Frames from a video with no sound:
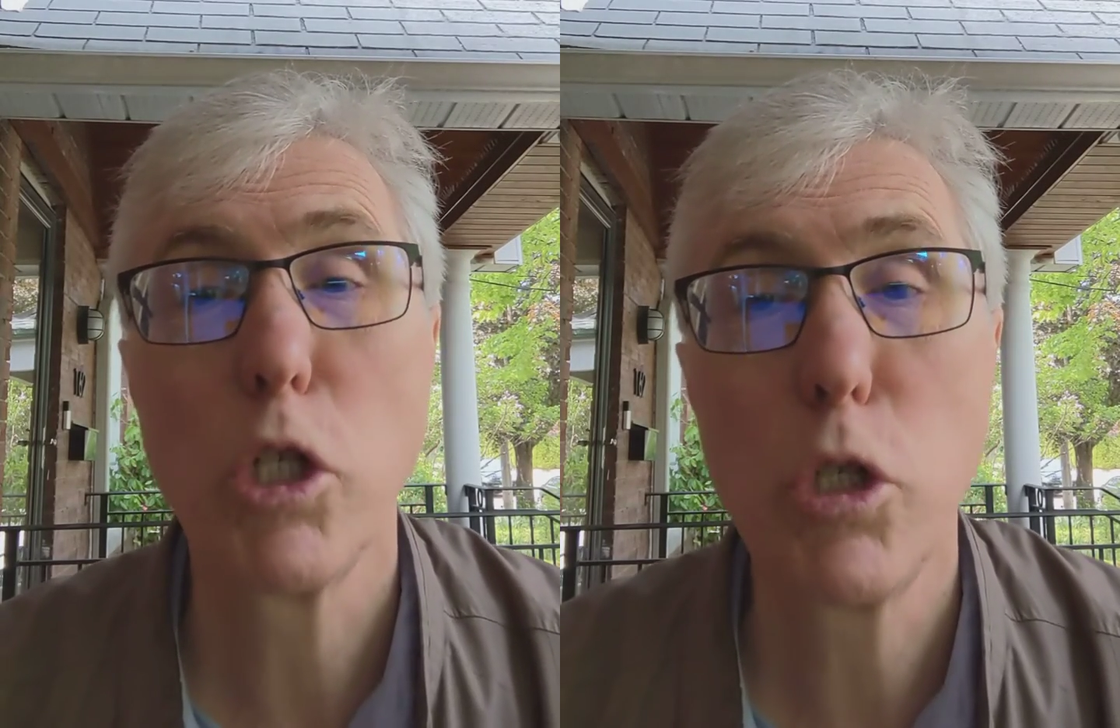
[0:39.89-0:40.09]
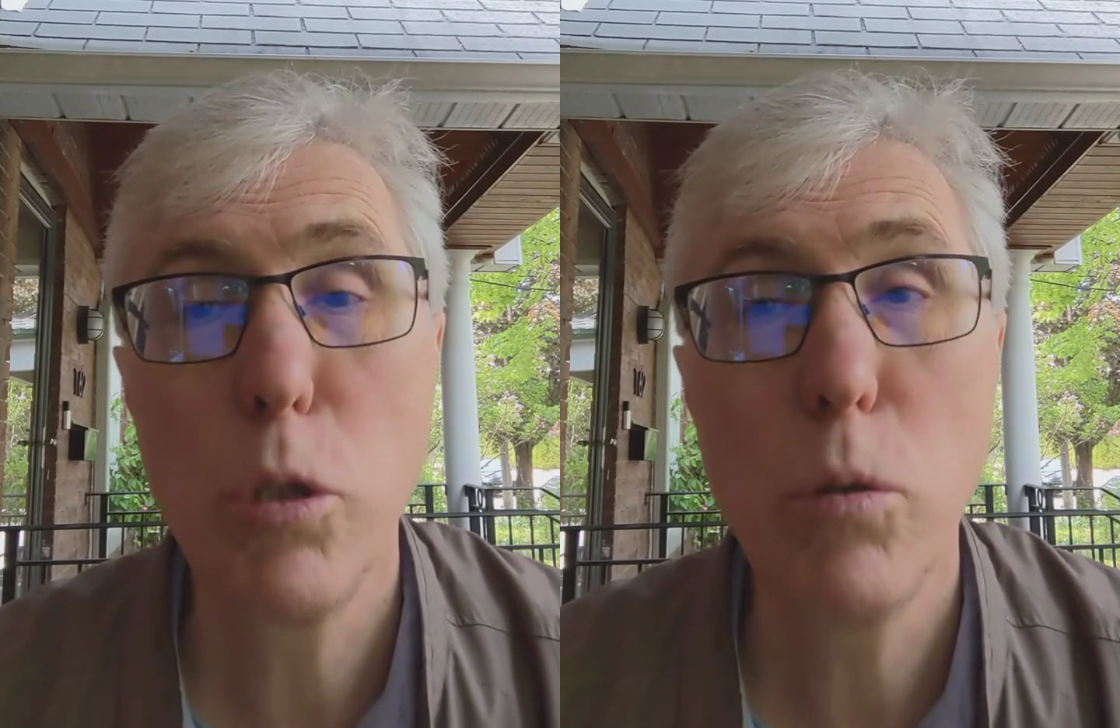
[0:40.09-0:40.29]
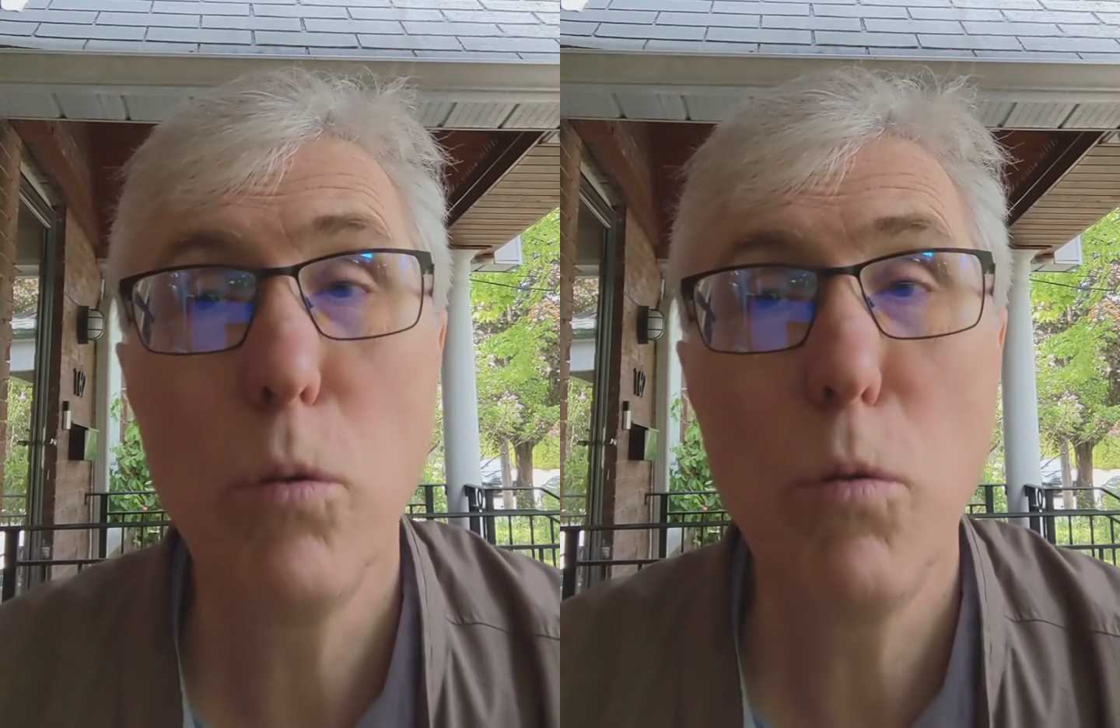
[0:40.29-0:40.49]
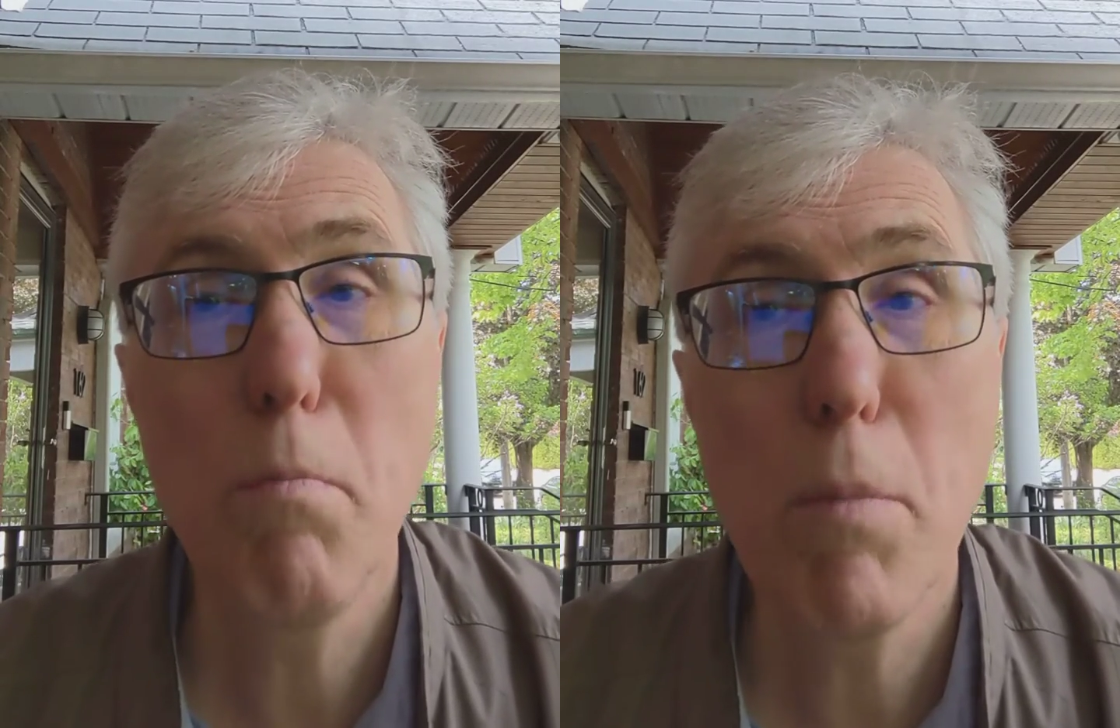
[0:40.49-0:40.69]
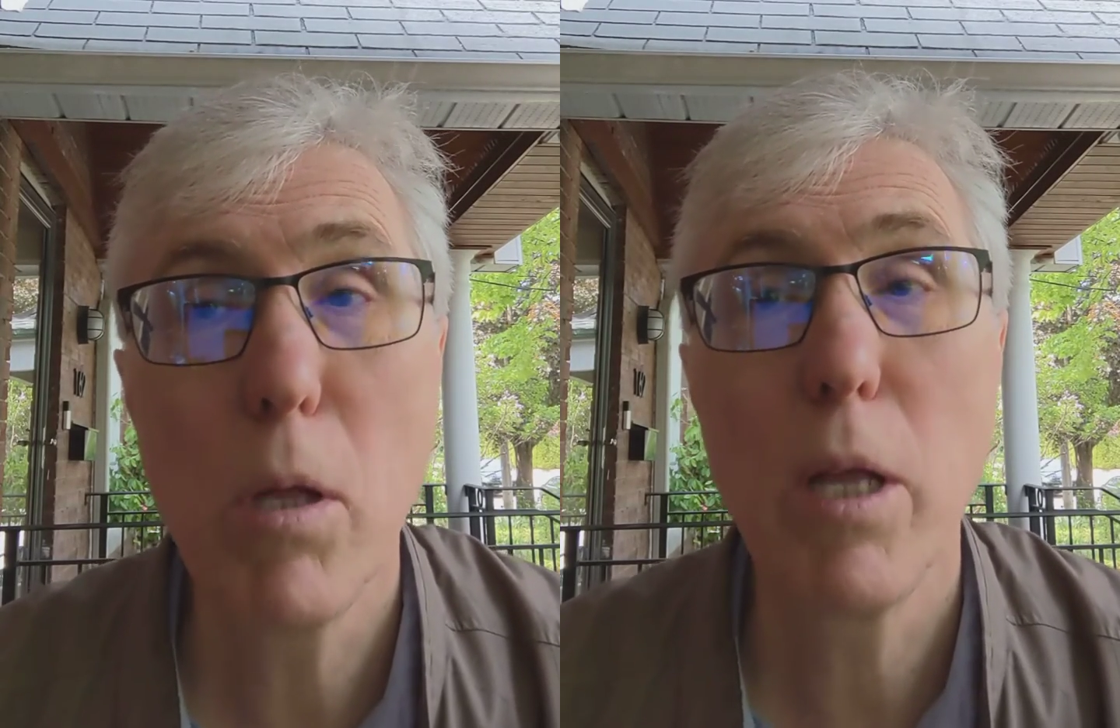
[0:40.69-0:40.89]
2
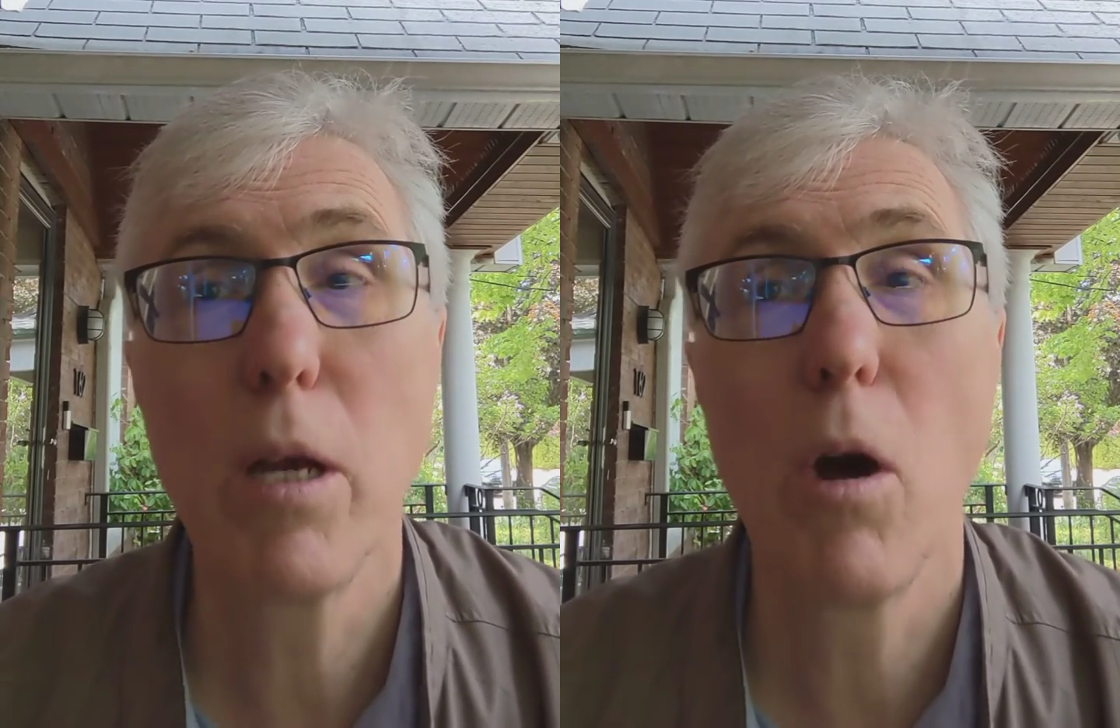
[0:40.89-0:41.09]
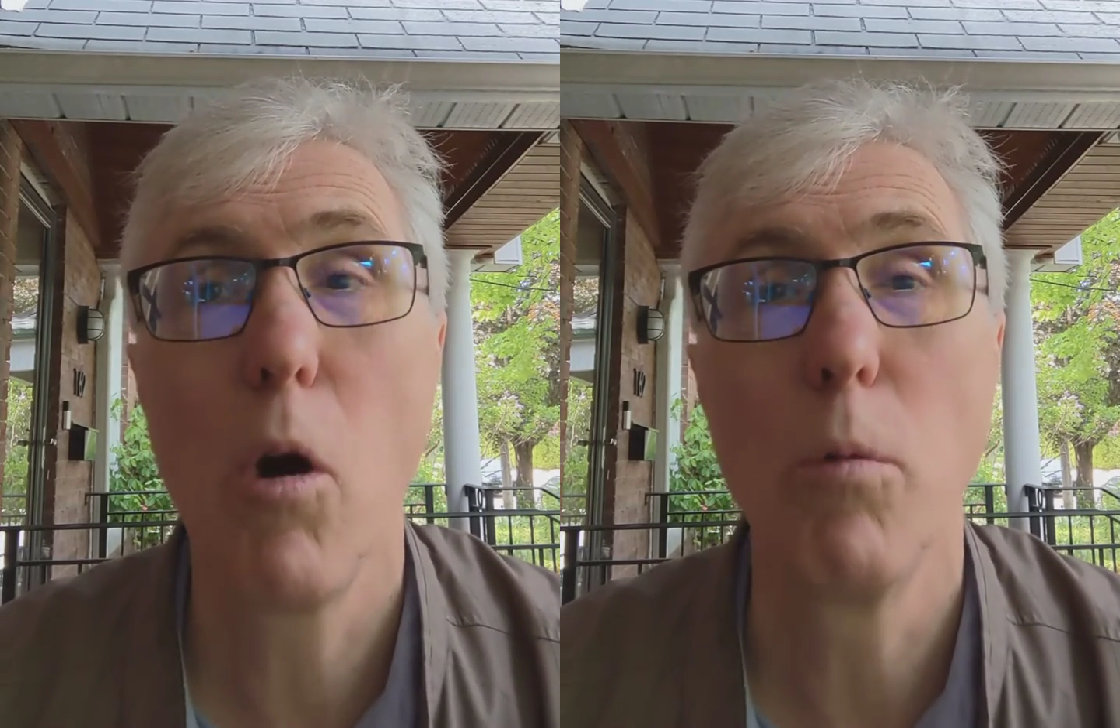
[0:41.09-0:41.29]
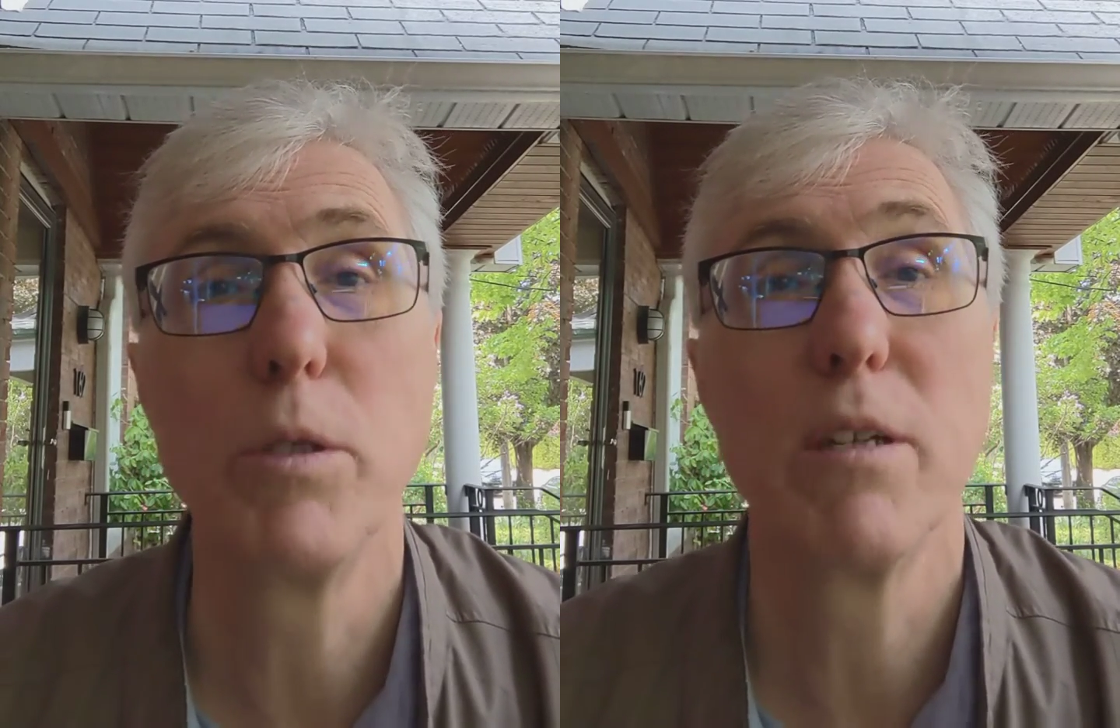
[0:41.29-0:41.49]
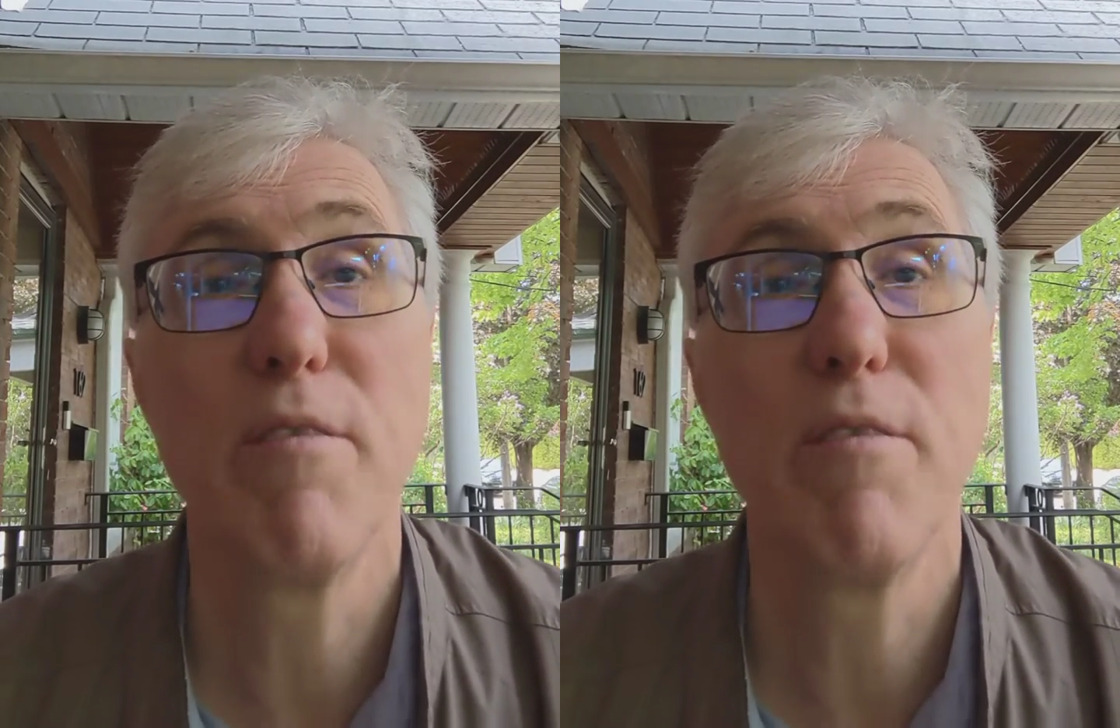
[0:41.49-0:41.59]
million homes.